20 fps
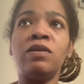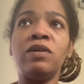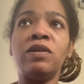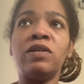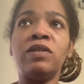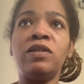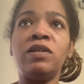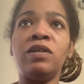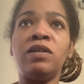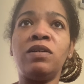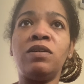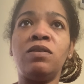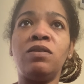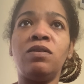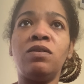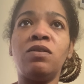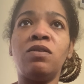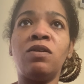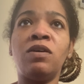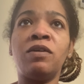I did
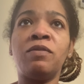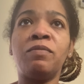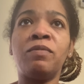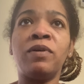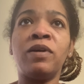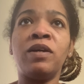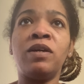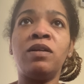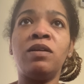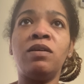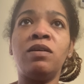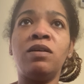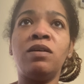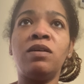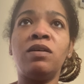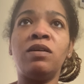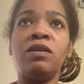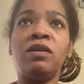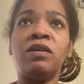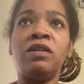heart rate,
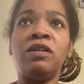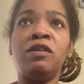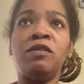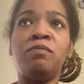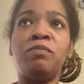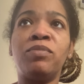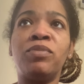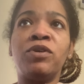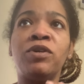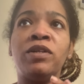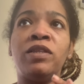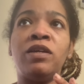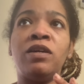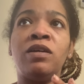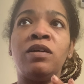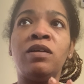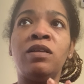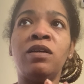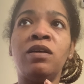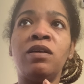I did
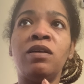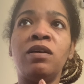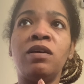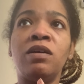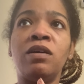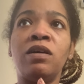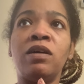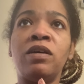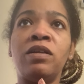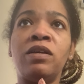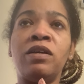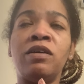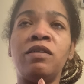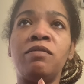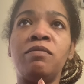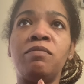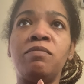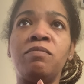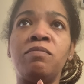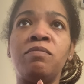breathing, I
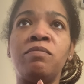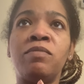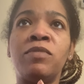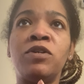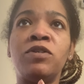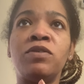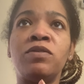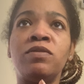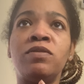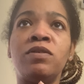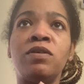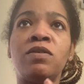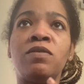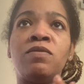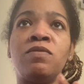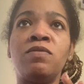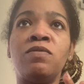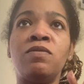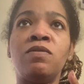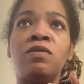did muscle
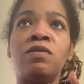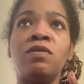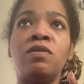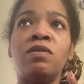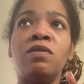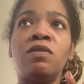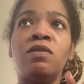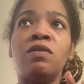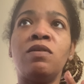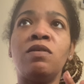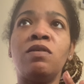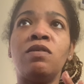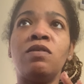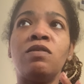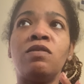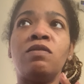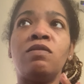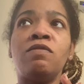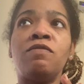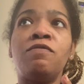tone.
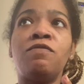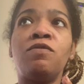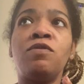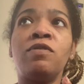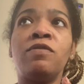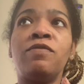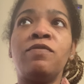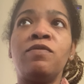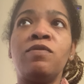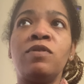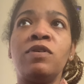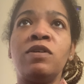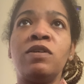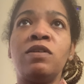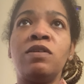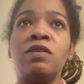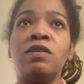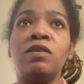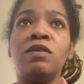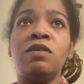The fourth
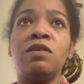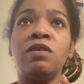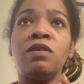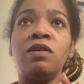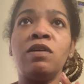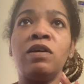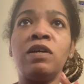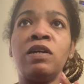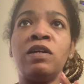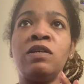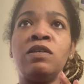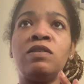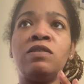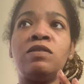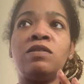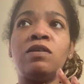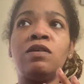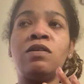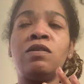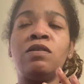one is